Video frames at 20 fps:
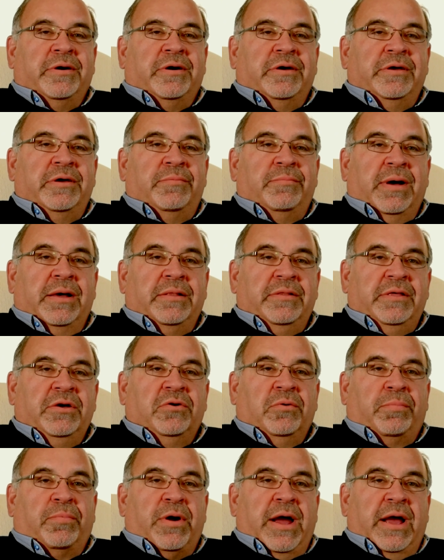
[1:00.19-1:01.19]
in my legal
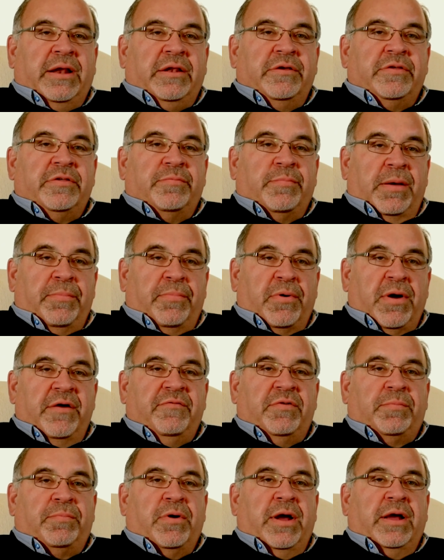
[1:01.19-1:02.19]
practice, my
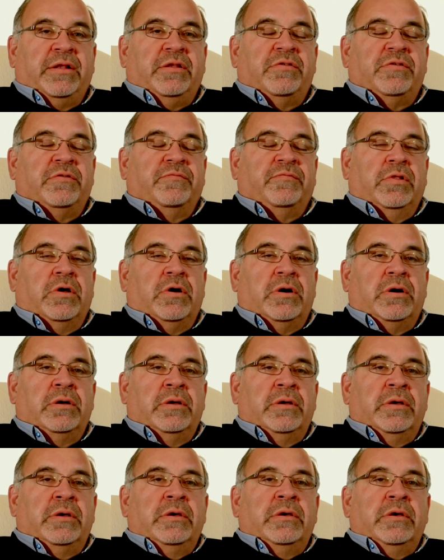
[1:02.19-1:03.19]
private practice of law,
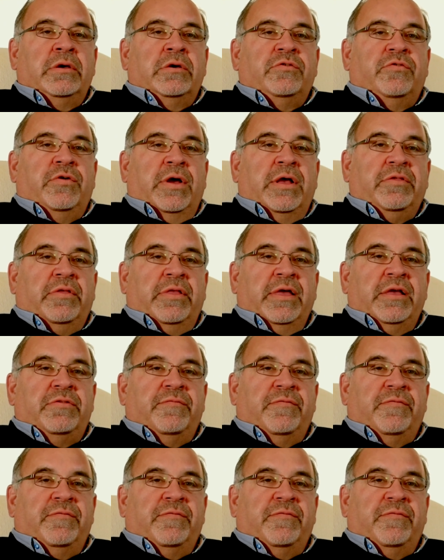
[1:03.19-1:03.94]
translates